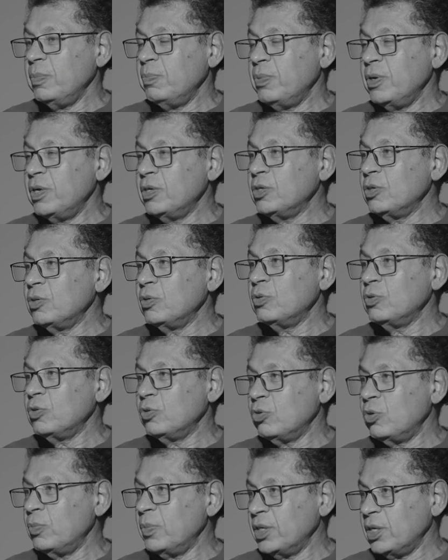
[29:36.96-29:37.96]
person who's
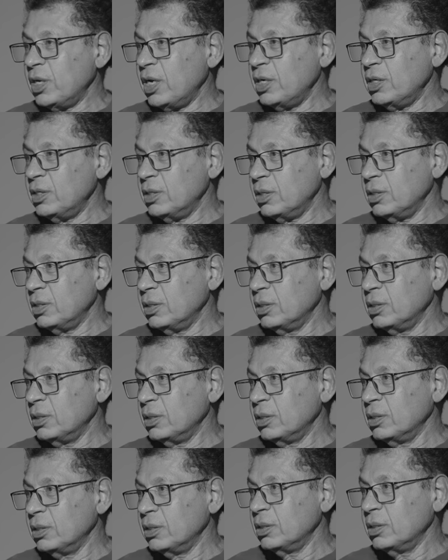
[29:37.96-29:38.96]
traumatized
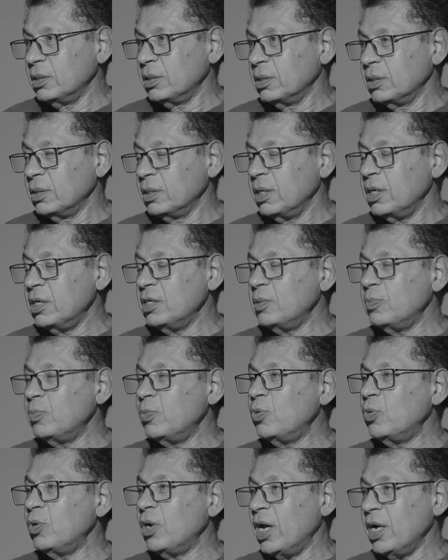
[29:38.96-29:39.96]
is
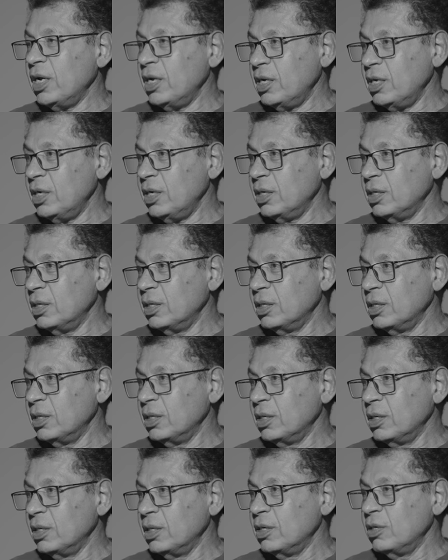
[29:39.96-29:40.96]
more likely
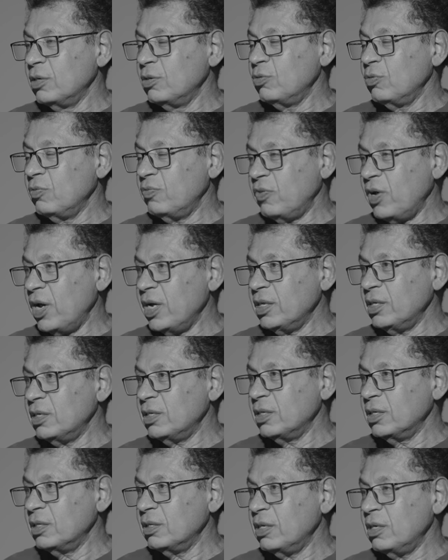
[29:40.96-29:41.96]
to
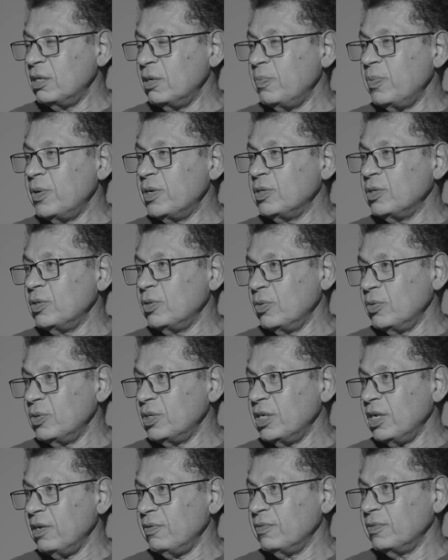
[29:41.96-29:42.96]
fight than the person who's
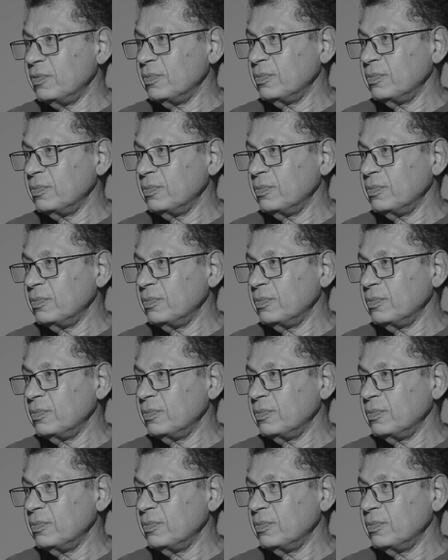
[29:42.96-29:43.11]
safe.